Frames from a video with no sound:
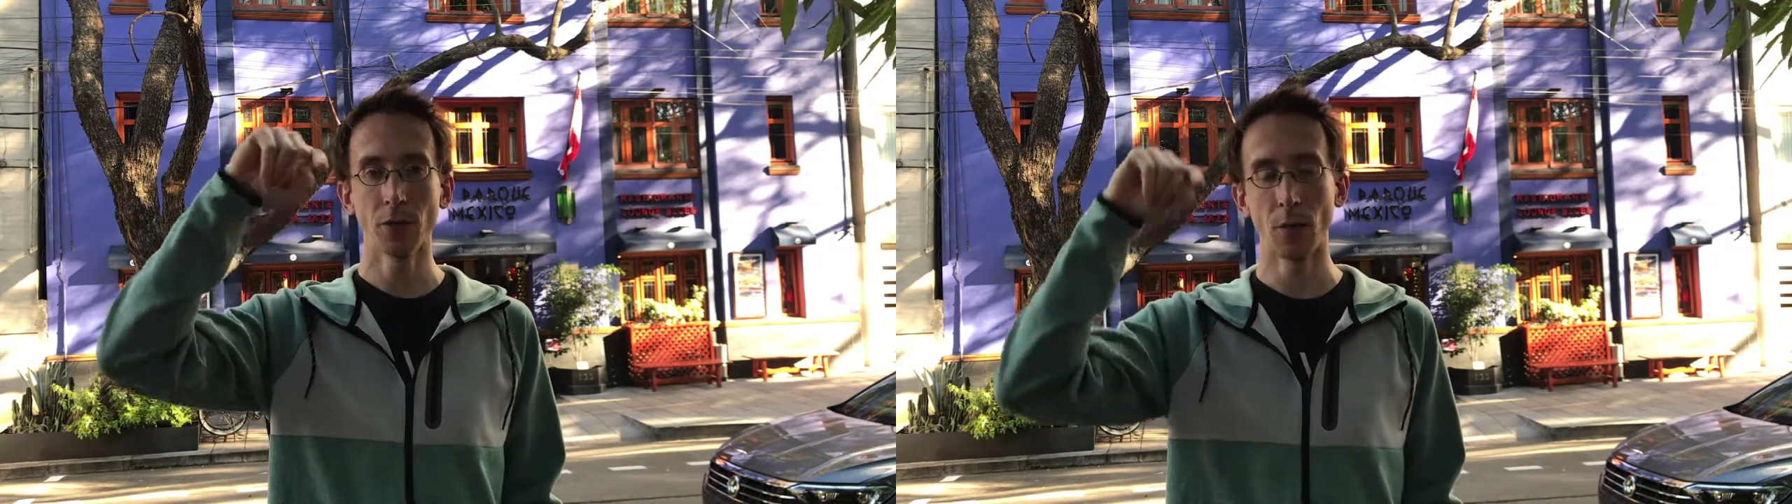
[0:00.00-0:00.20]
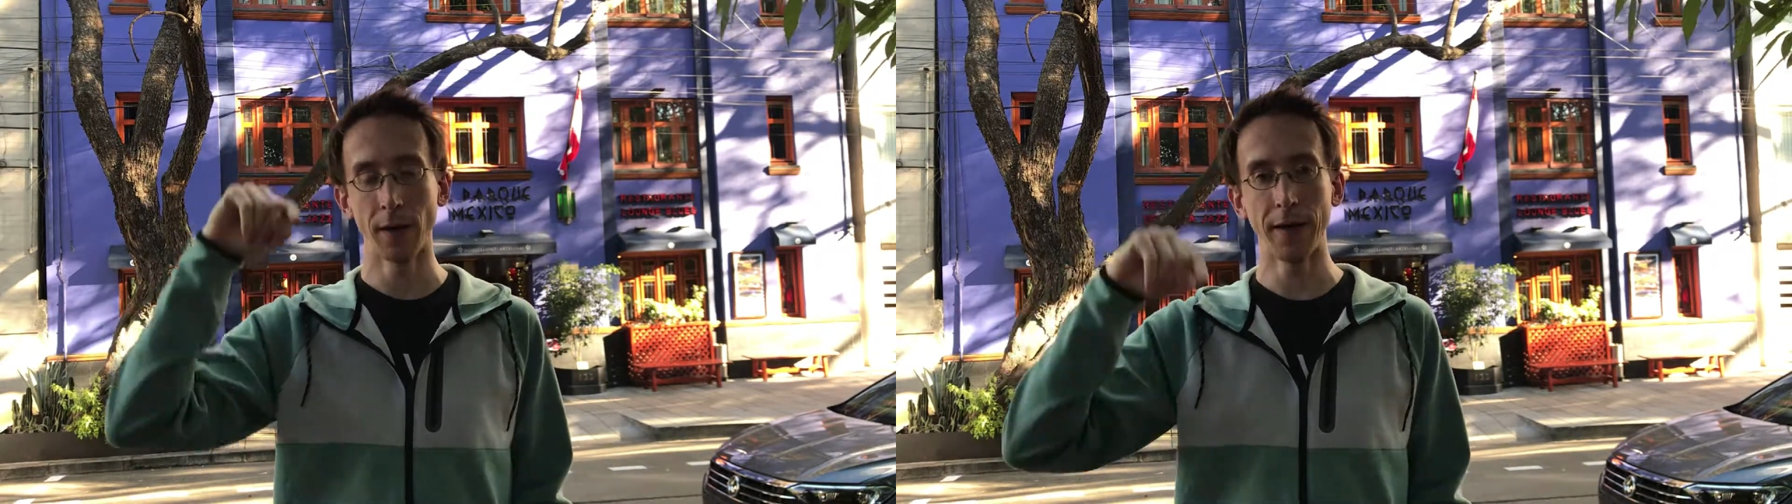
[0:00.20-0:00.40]

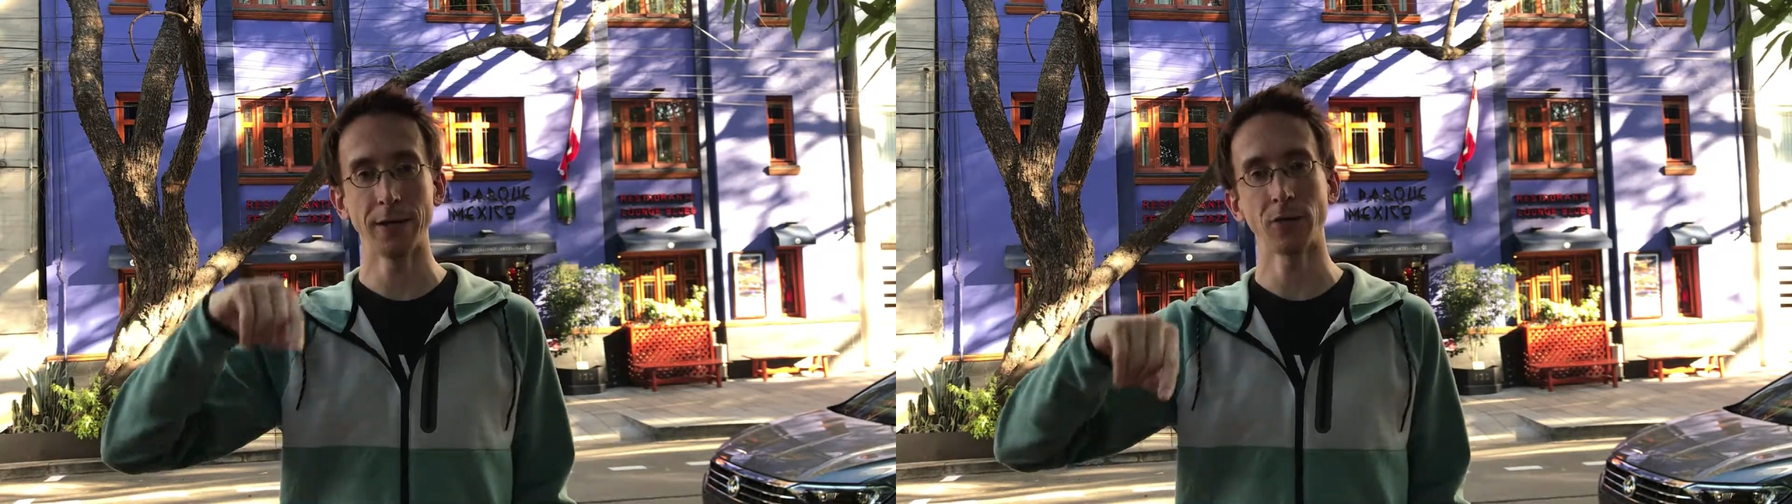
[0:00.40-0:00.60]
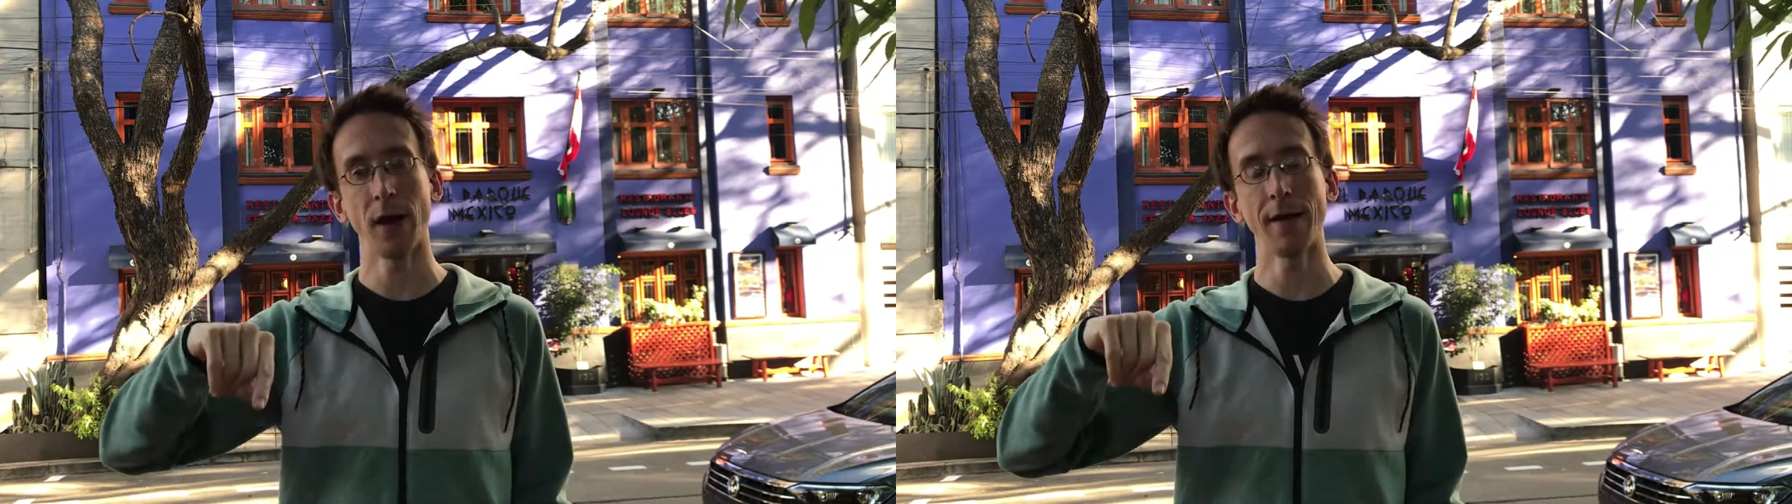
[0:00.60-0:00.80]
where
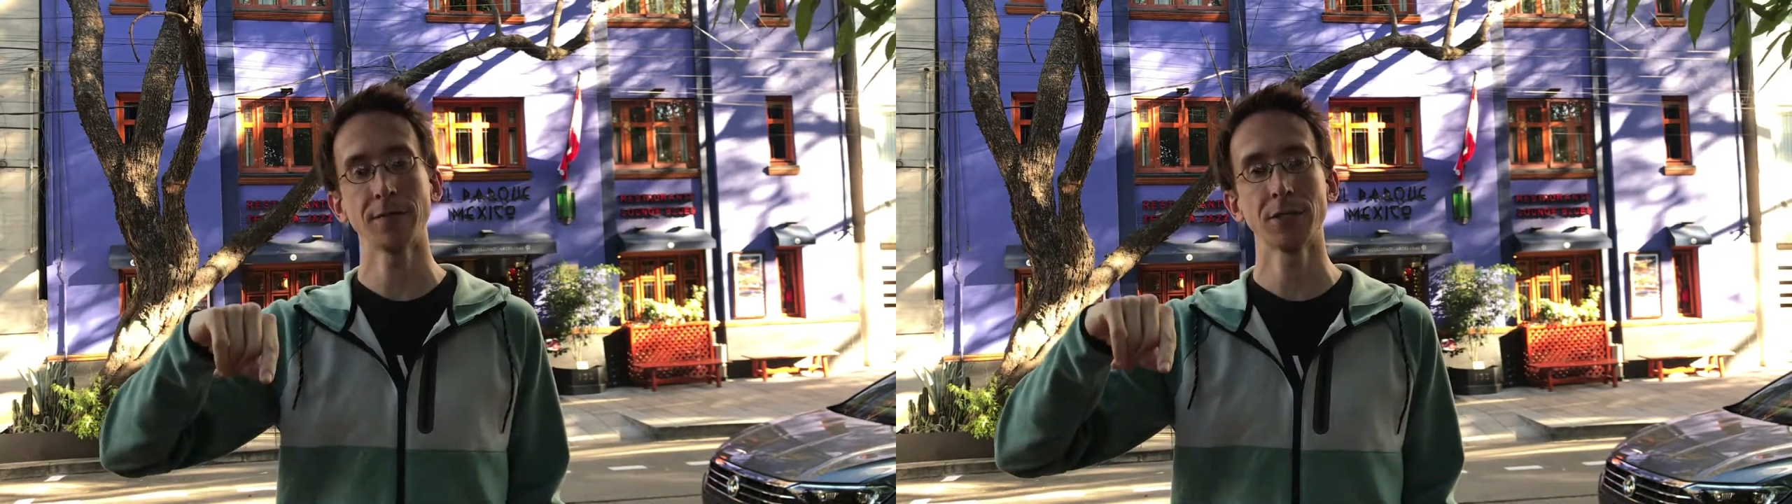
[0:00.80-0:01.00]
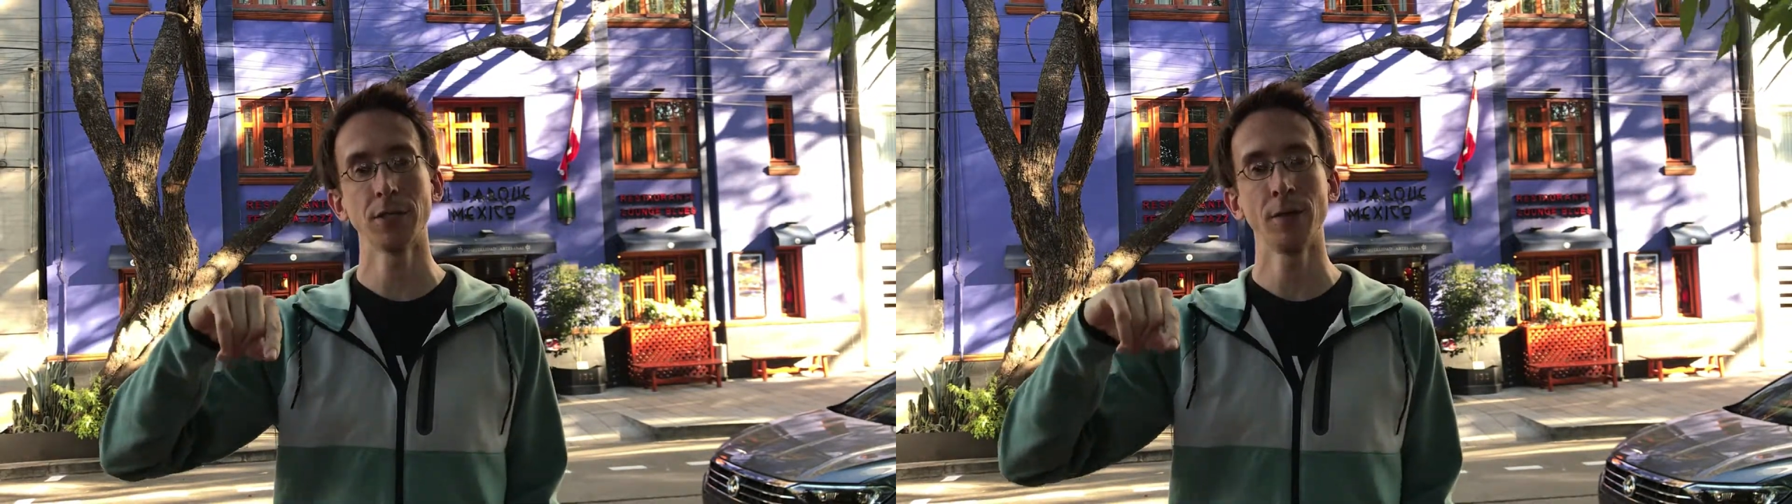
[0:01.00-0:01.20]
that
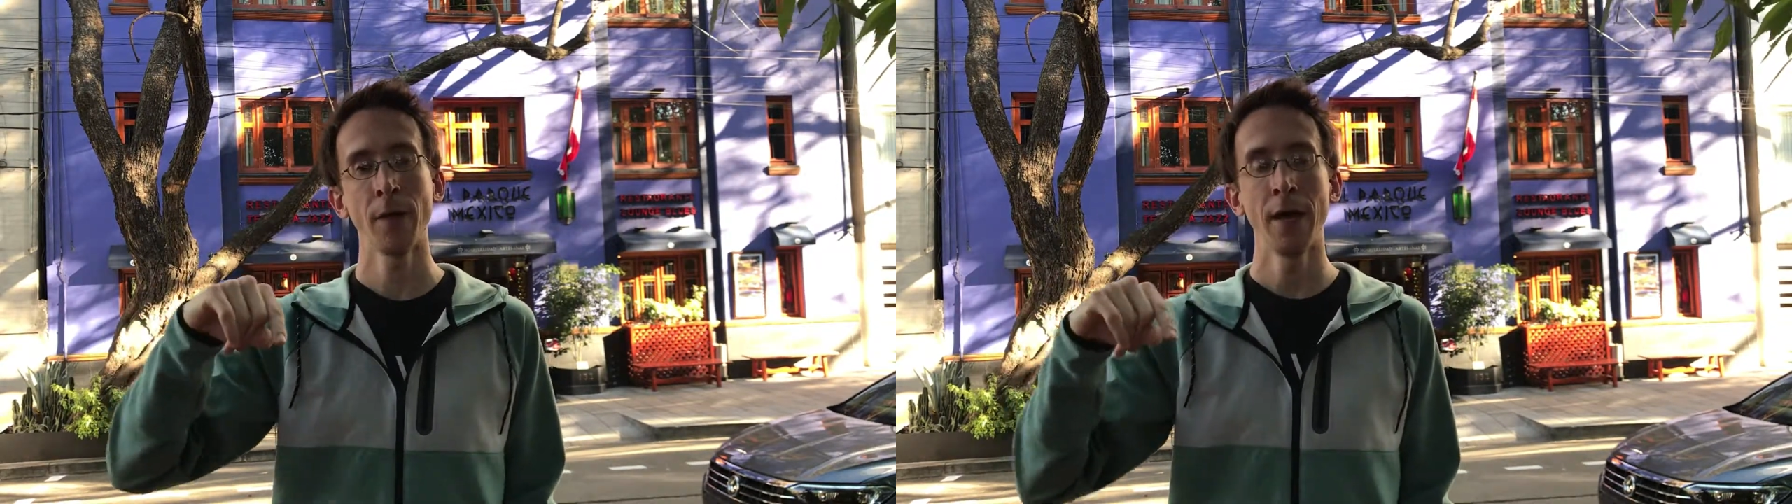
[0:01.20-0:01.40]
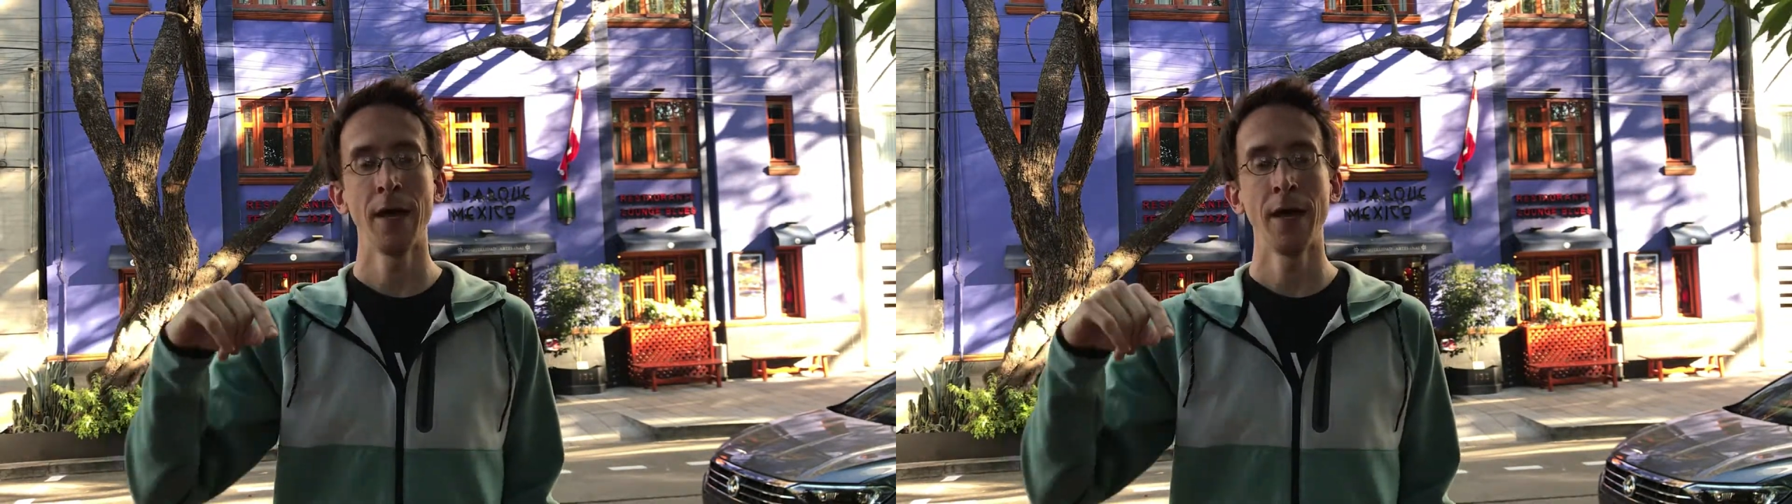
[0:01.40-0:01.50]
drives to.